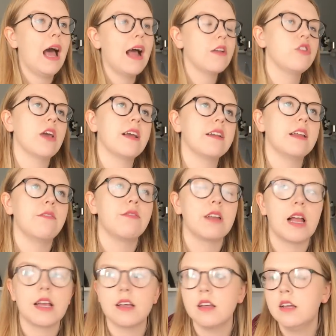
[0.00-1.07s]
adjectives
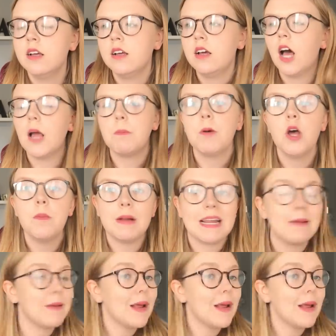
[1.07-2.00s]
like hyperbole.